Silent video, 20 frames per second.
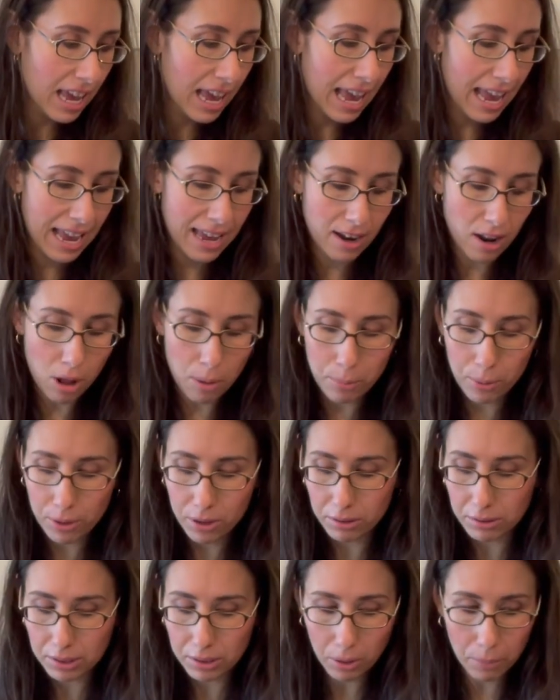and I'll put
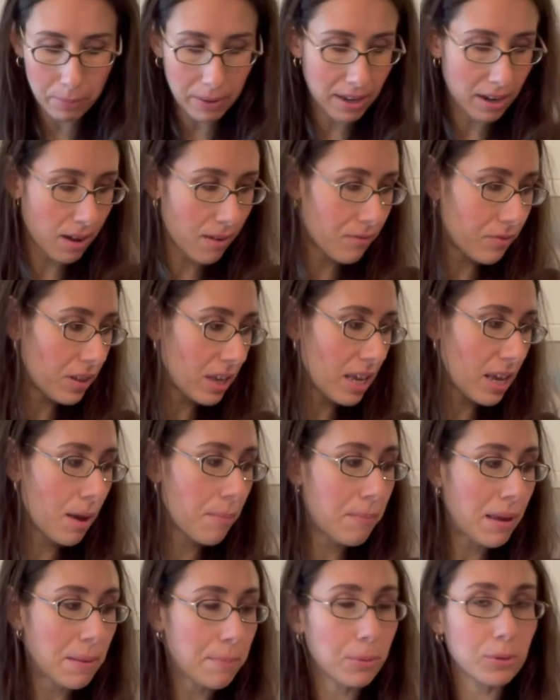a little bit of the
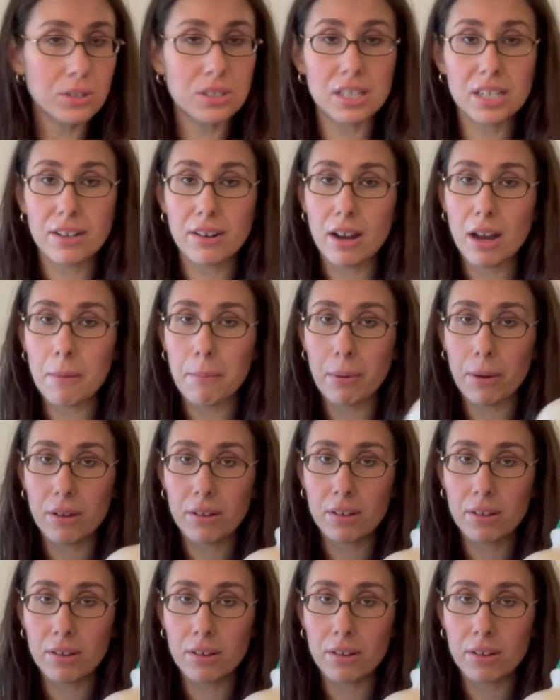maple syrup